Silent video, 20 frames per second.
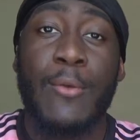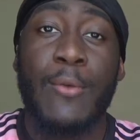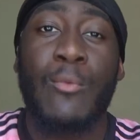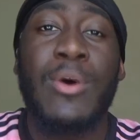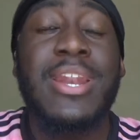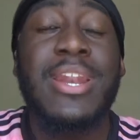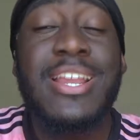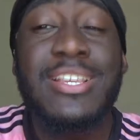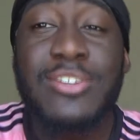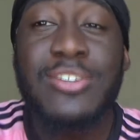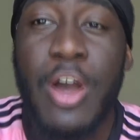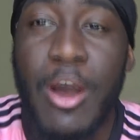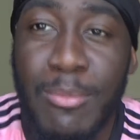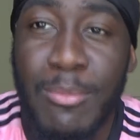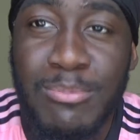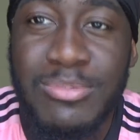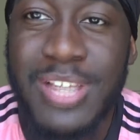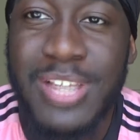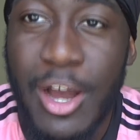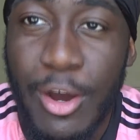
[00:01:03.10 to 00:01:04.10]
When this
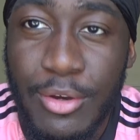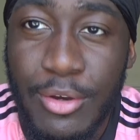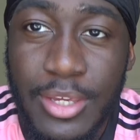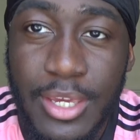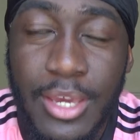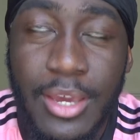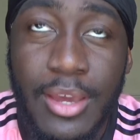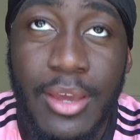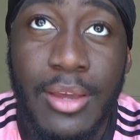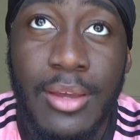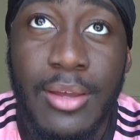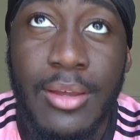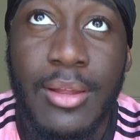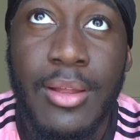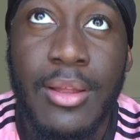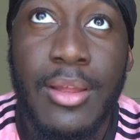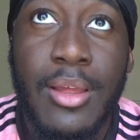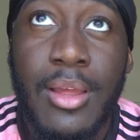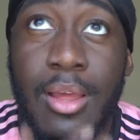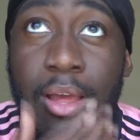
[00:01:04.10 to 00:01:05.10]
comes out, yeah,
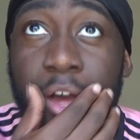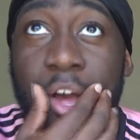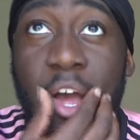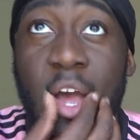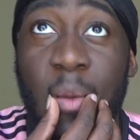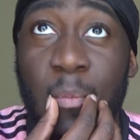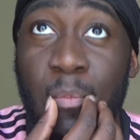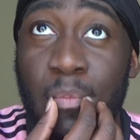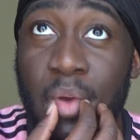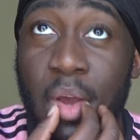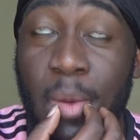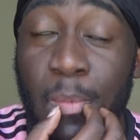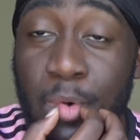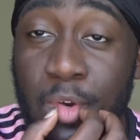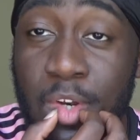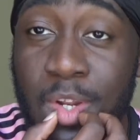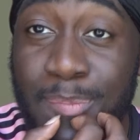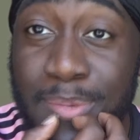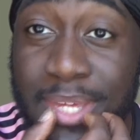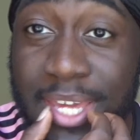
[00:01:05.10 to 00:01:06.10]
I'm
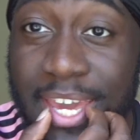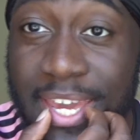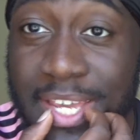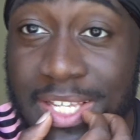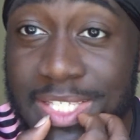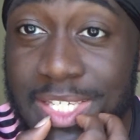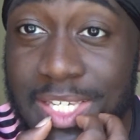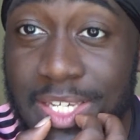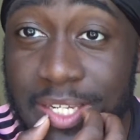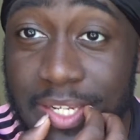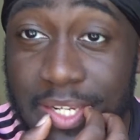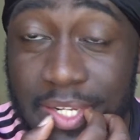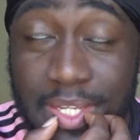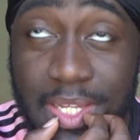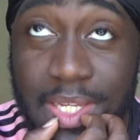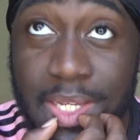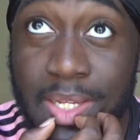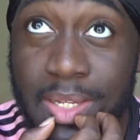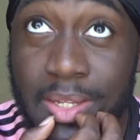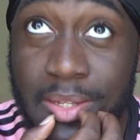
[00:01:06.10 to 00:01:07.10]
gonna be 18.
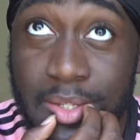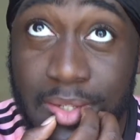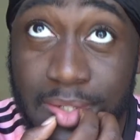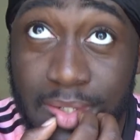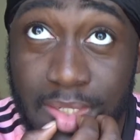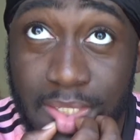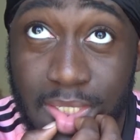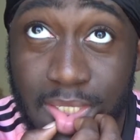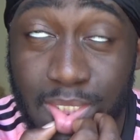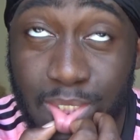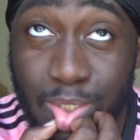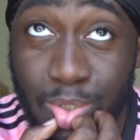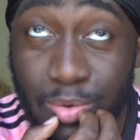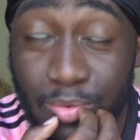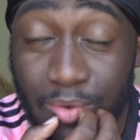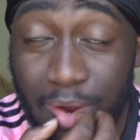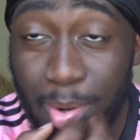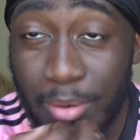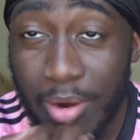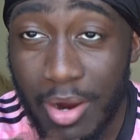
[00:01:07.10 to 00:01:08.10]

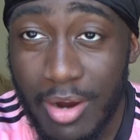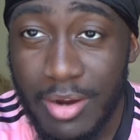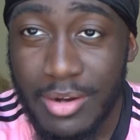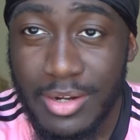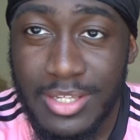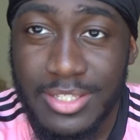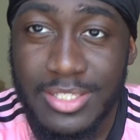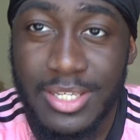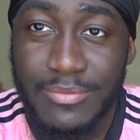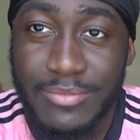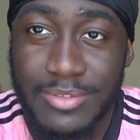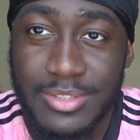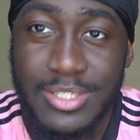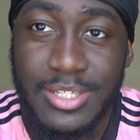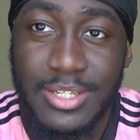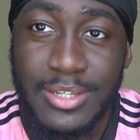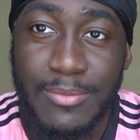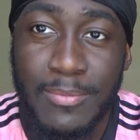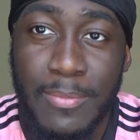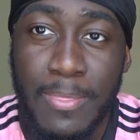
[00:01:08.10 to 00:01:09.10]
So I'm currently
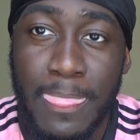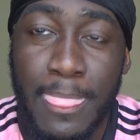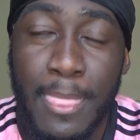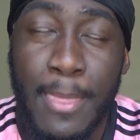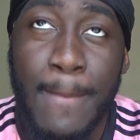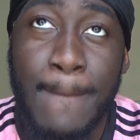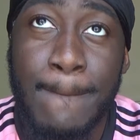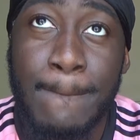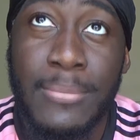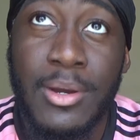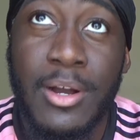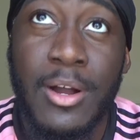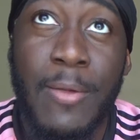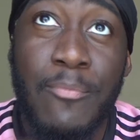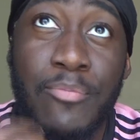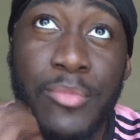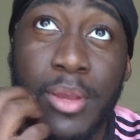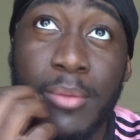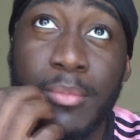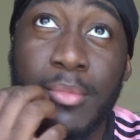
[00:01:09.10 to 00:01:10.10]
17, but
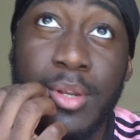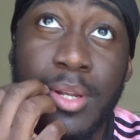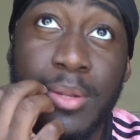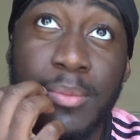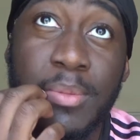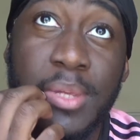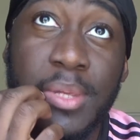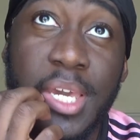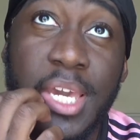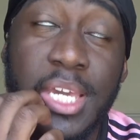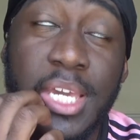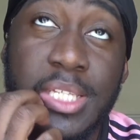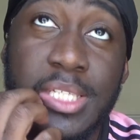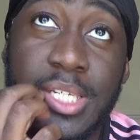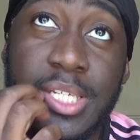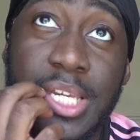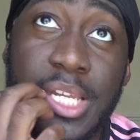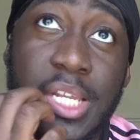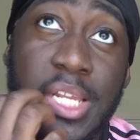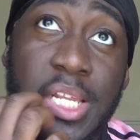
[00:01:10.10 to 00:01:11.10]
I'm gonna be
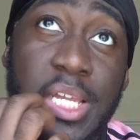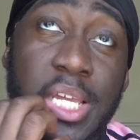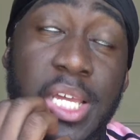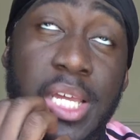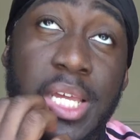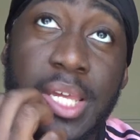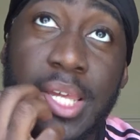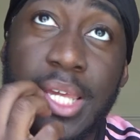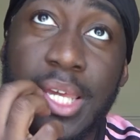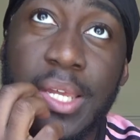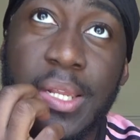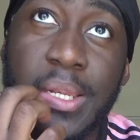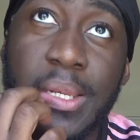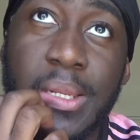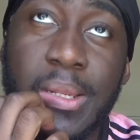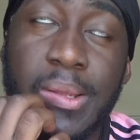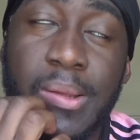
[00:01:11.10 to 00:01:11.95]
18 in